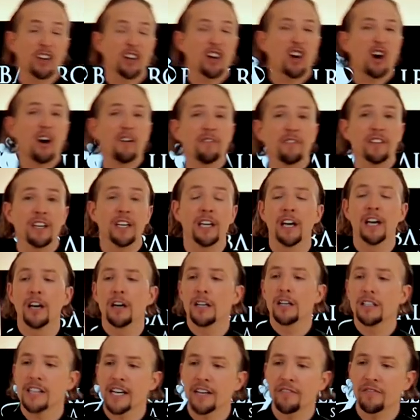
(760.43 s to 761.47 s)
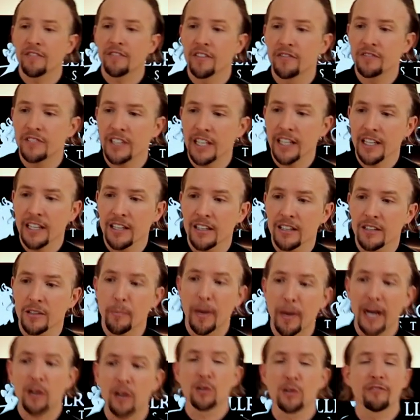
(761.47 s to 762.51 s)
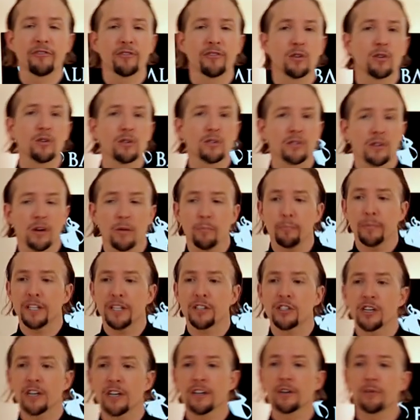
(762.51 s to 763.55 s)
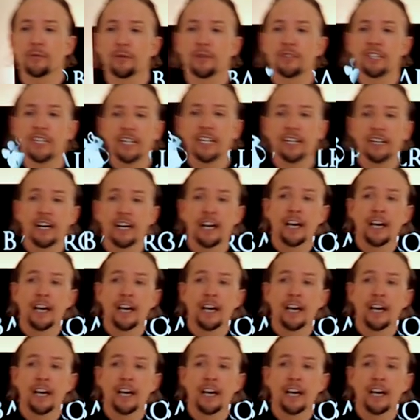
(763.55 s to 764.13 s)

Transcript: coffee, it's 8:15, you're back on the floor, oh, better try another routine.